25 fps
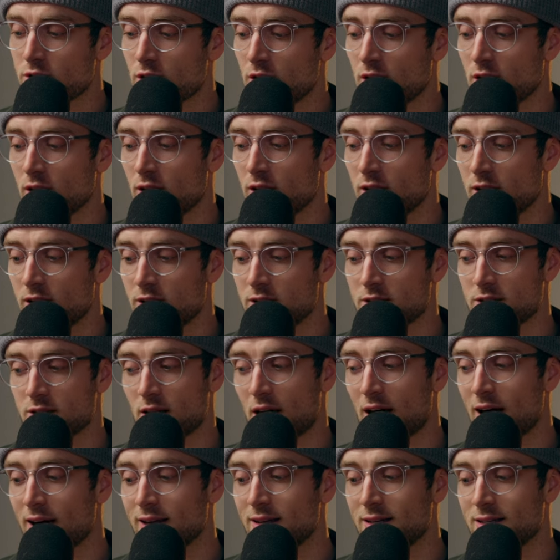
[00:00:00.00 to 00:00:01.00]
thing is
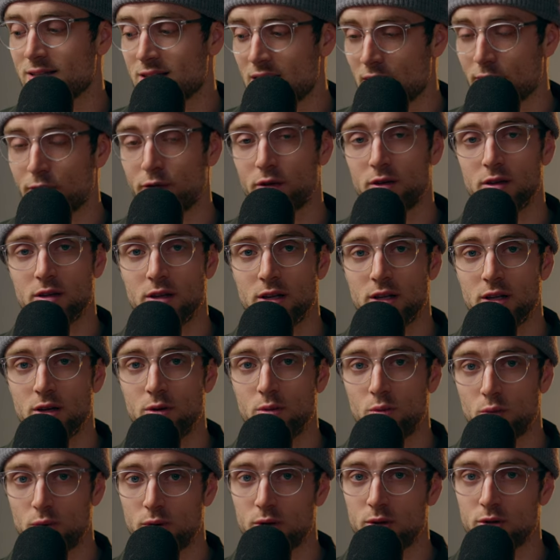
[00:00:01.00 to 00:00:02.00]
I definitely
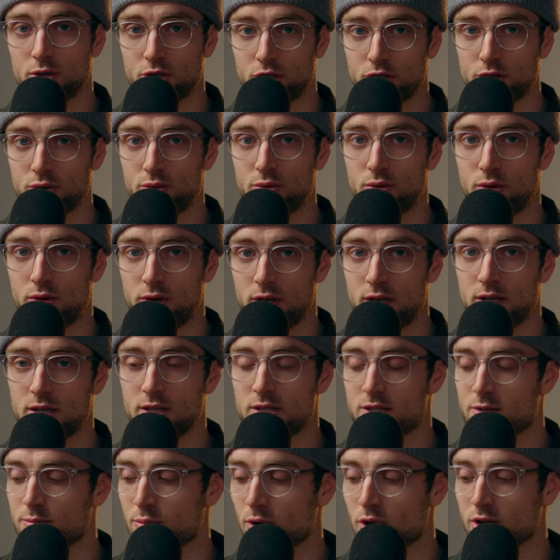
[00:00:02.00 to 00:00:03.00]
will shoot
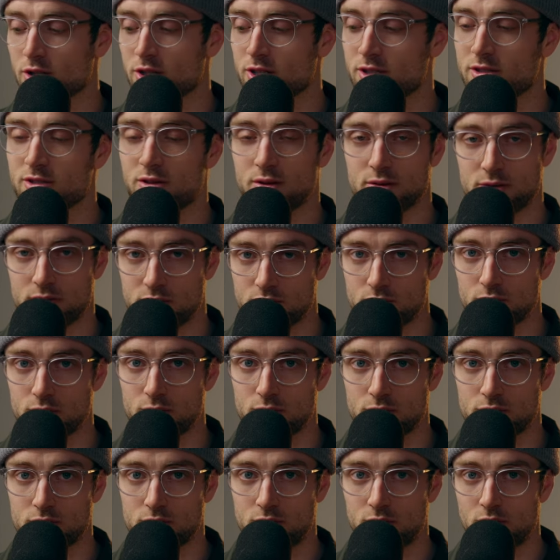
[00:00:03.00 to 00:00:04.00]
these projects on
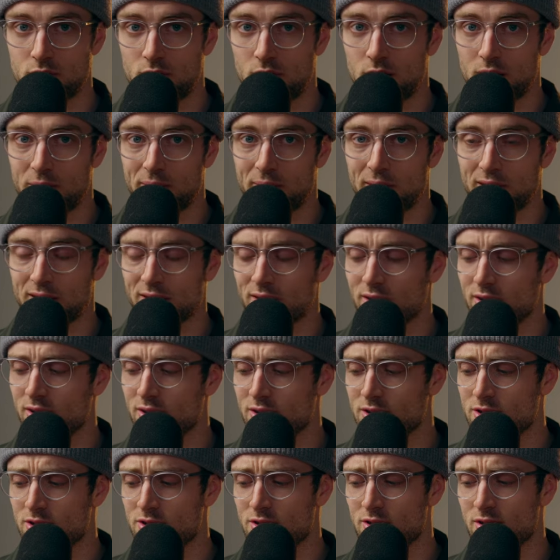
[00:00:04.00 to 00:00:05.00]
Zooms,
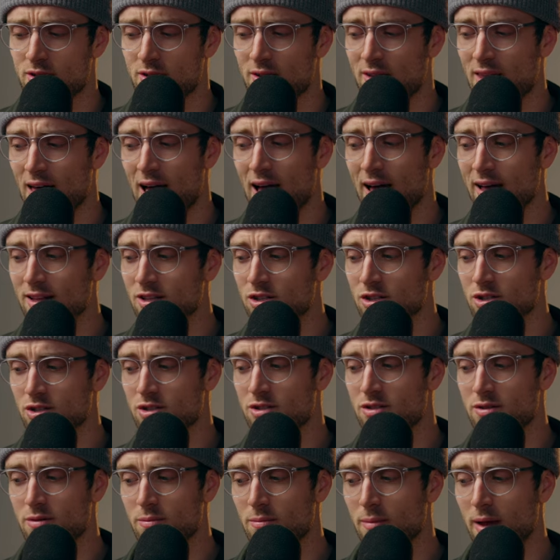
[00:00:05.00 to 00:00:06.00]
because that
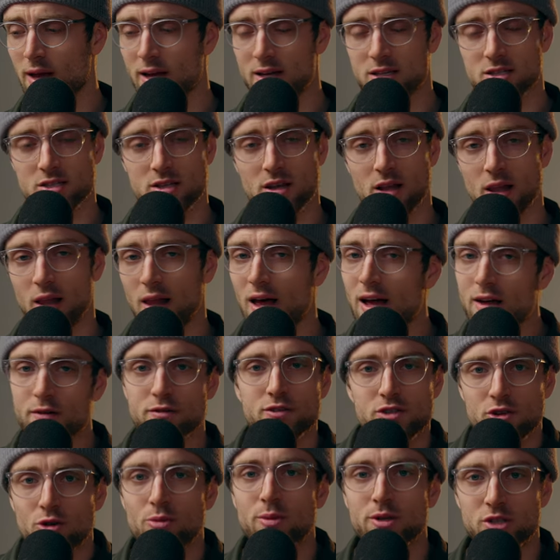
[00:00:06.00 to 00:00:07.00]
just makes life
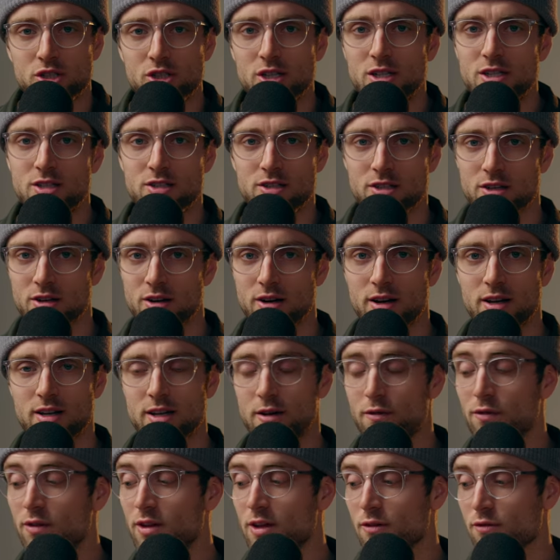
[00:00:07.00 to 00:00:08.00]
so much easier. And
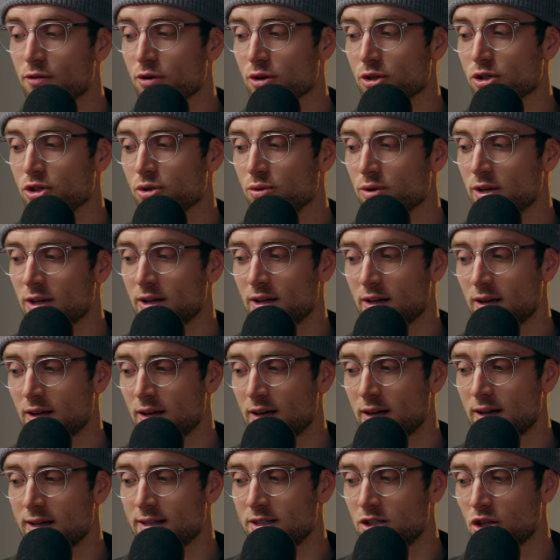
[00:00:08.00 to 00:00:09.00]
definitely if you're shooting
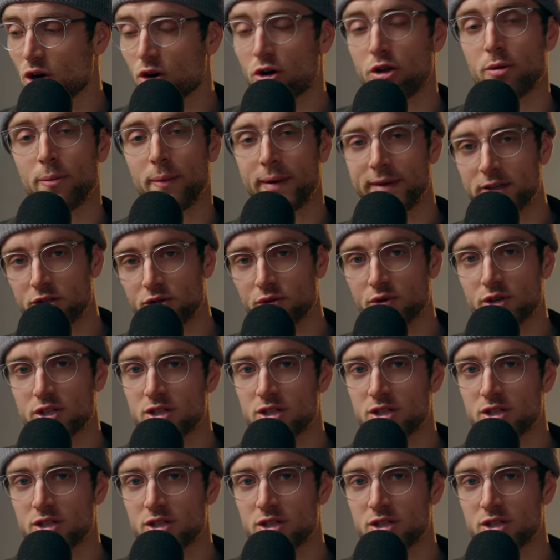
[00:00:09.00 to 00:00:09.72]
a documentary